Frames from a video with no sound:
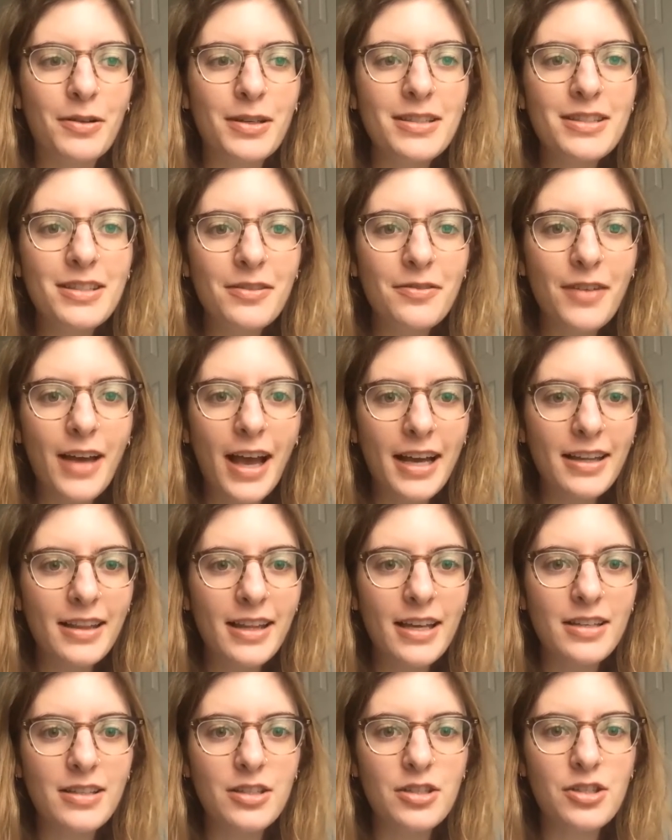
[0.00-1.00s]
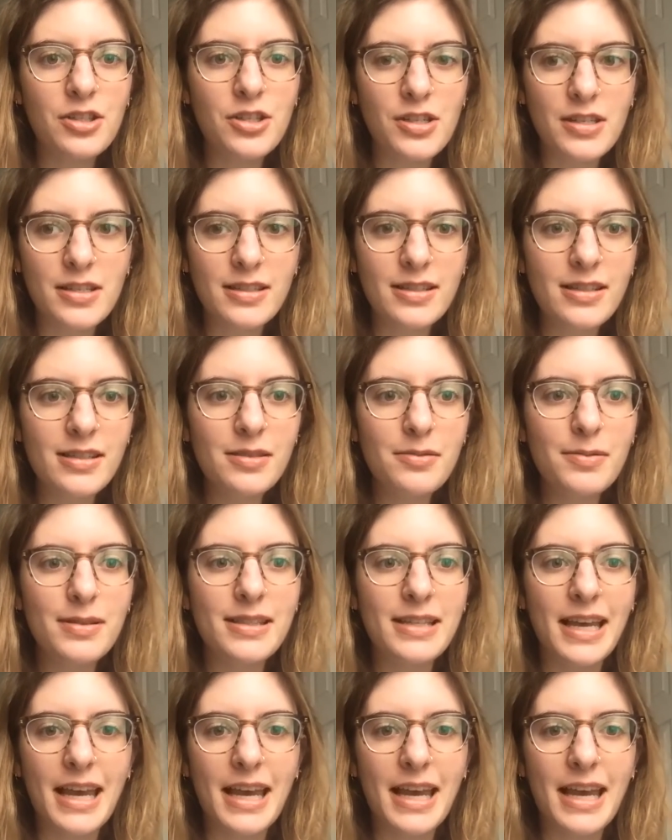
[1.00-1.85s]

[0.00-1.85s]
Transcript: is the fact that Jesus was